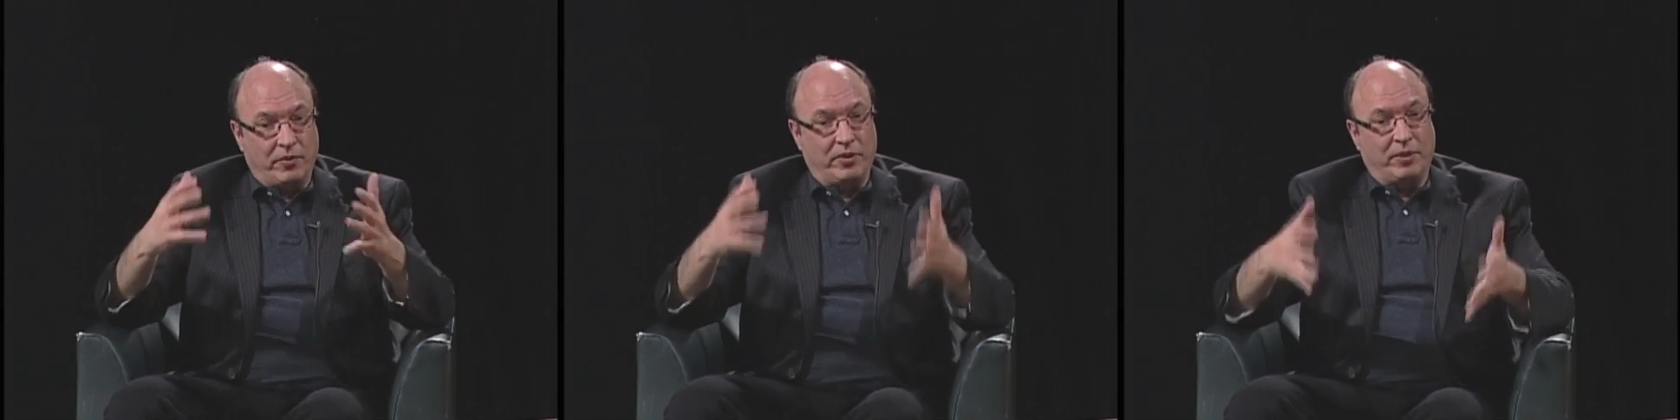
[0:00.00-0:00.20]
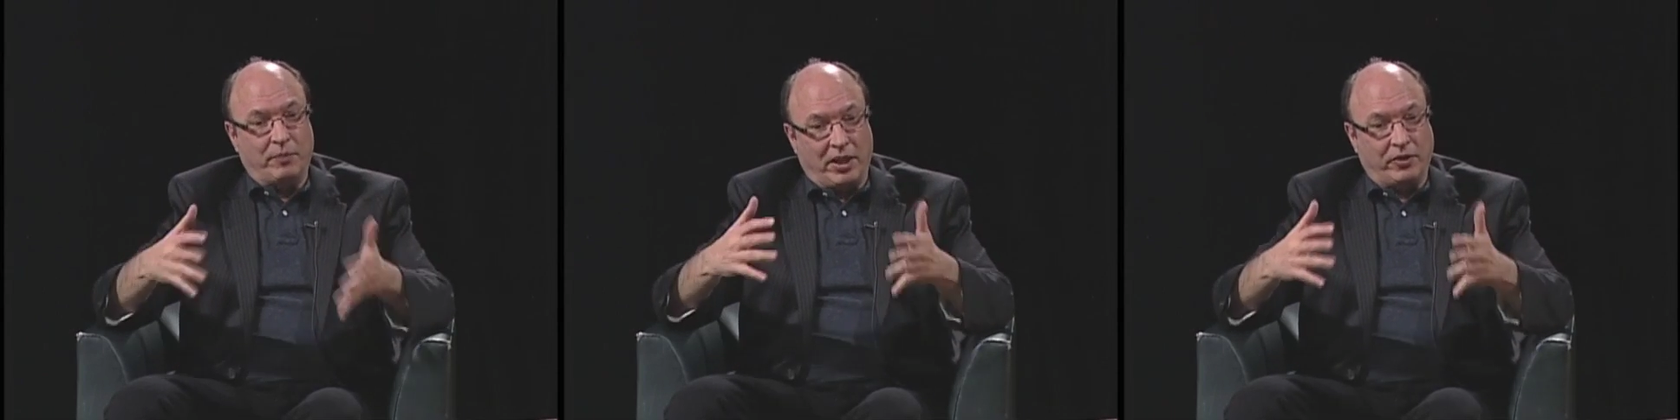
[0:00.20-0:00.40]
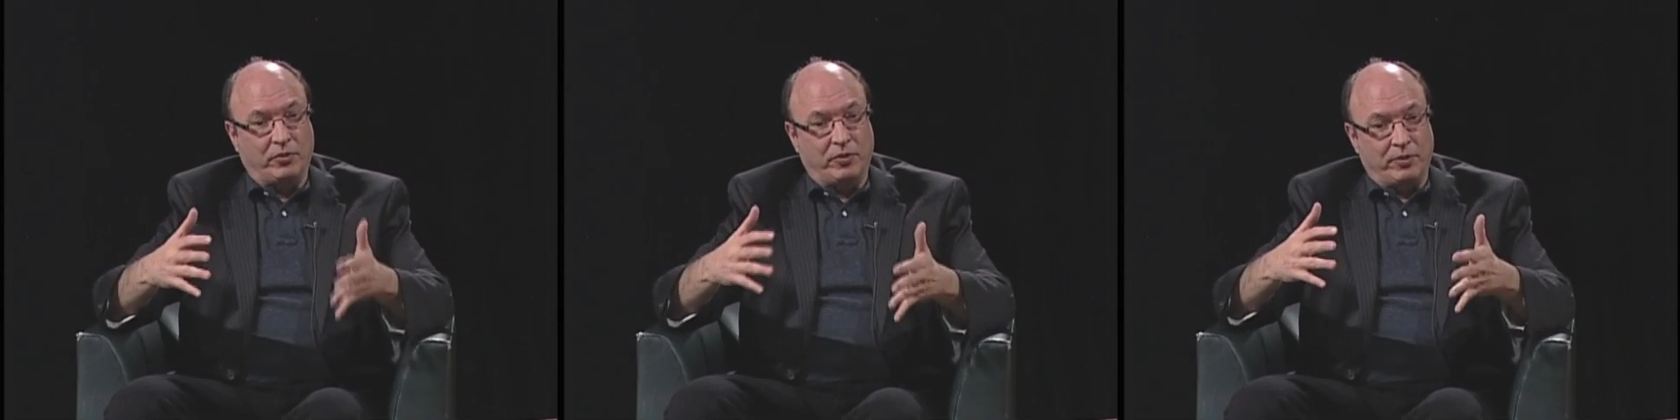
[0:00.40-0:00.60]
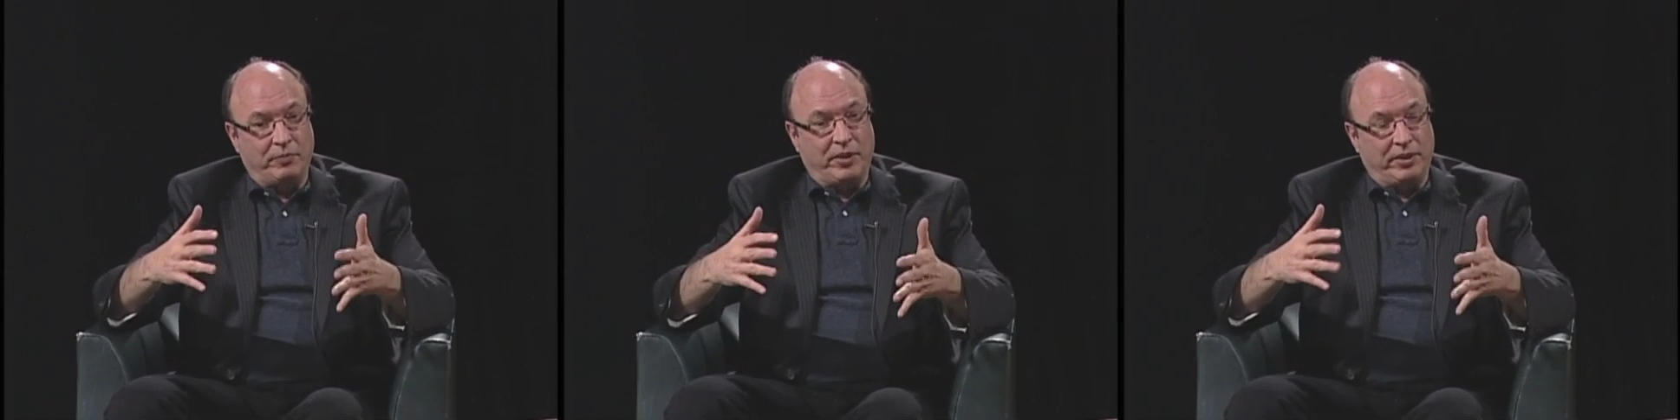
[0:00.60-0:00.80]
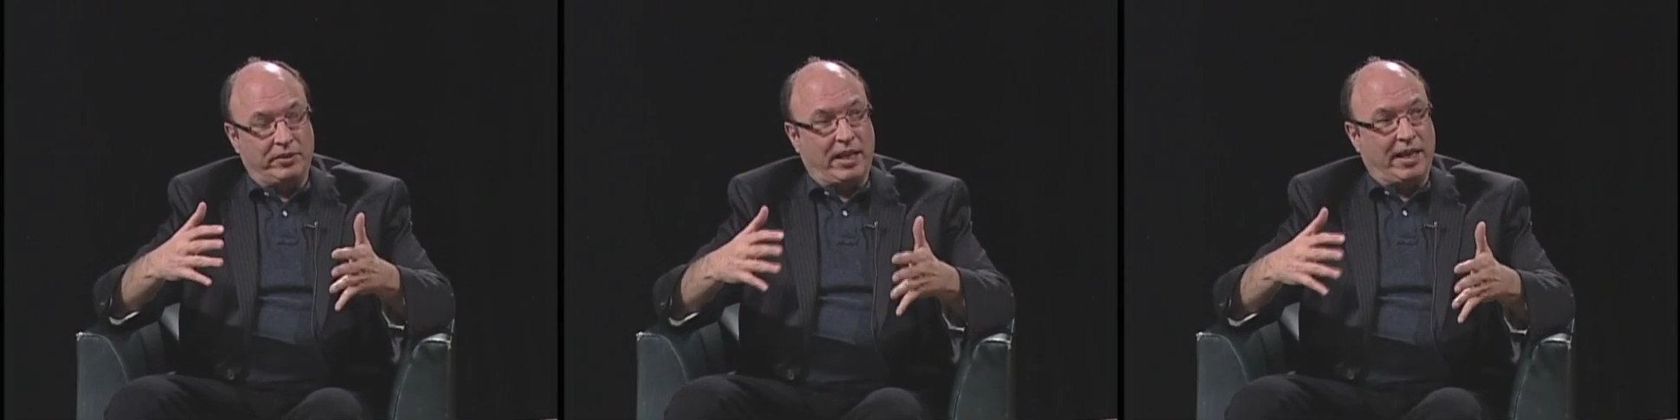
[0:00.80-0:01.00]
of the melt will
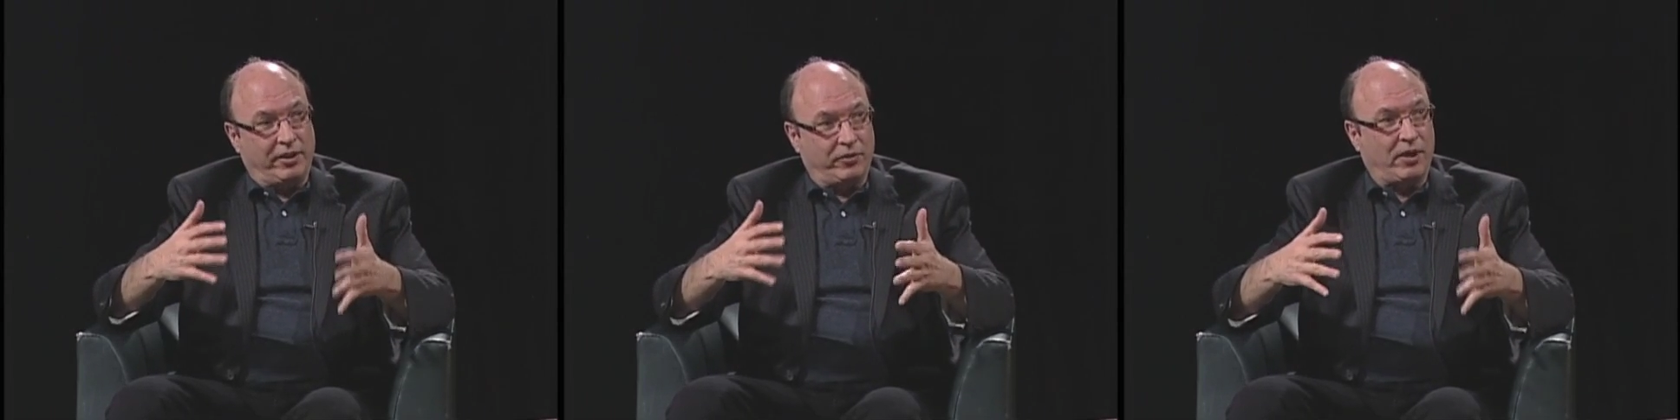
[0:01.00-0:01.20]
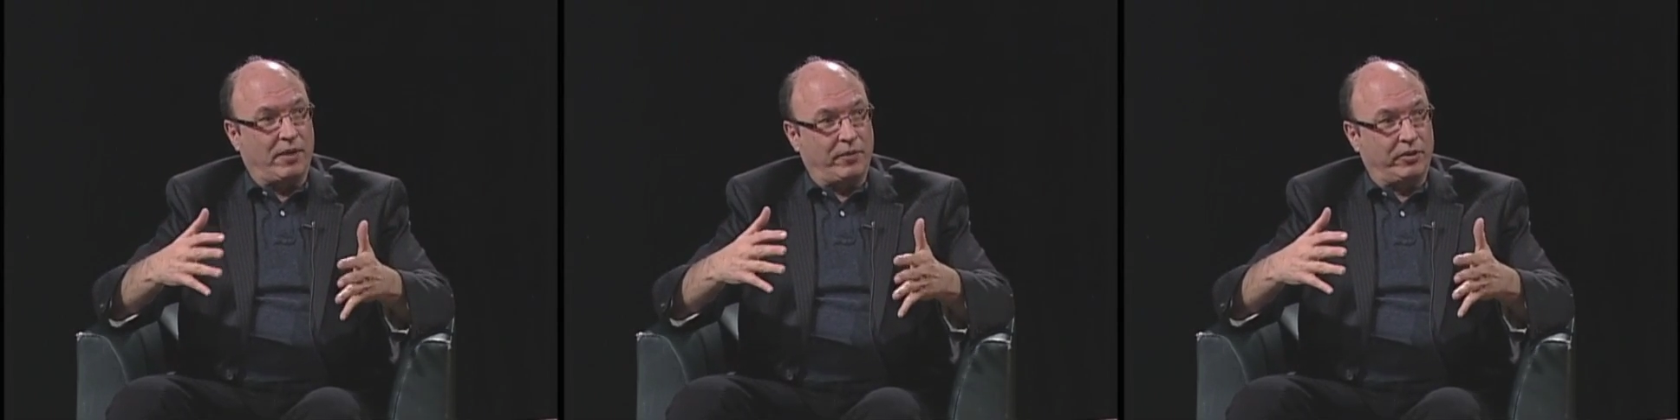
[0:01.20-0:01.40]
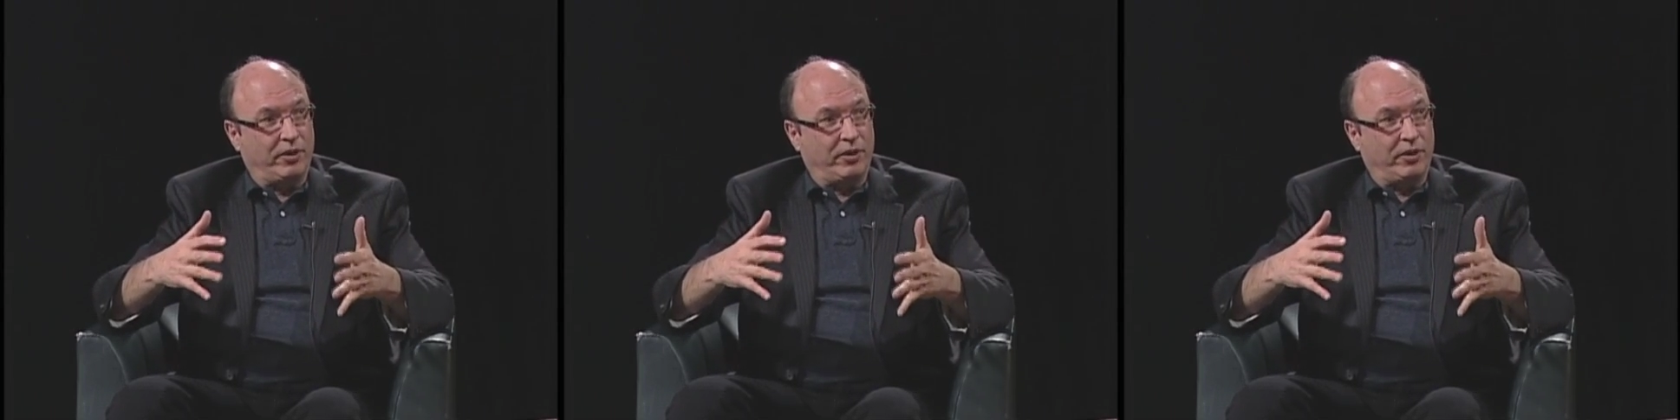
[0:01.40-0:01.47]
be catastrophic.